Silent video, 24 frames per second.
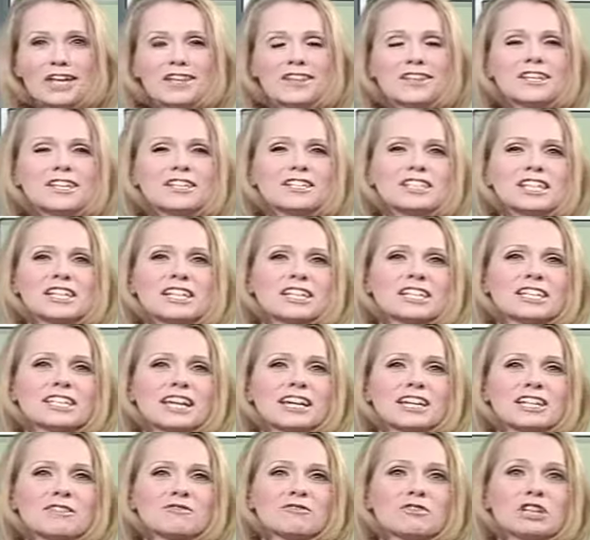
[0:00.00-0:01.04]
the
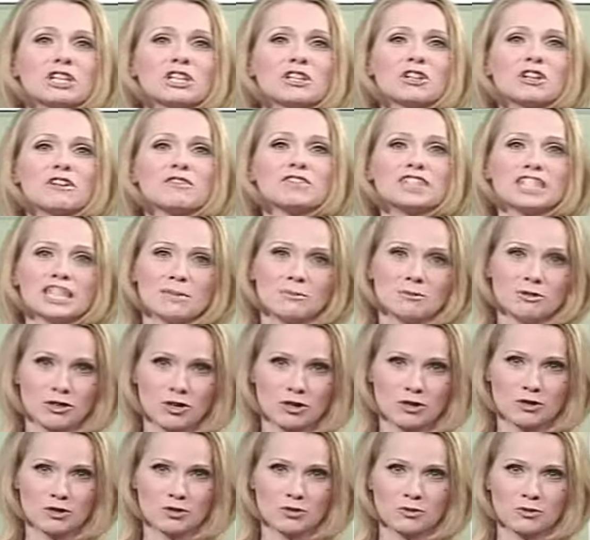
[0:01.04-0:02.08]
executive director of Team
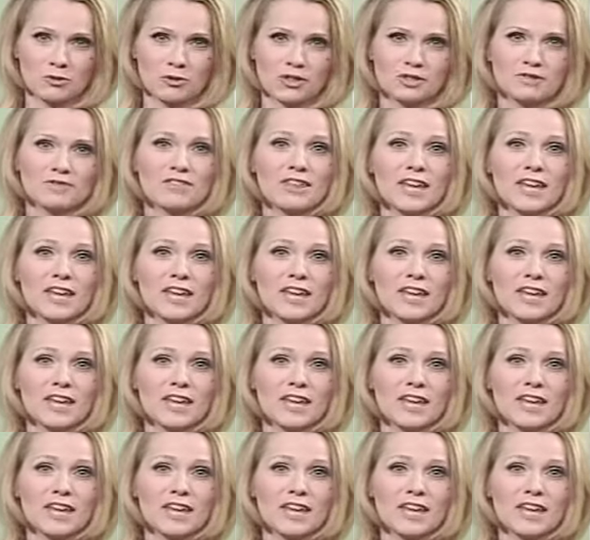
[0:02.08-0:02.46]
Charter Schools.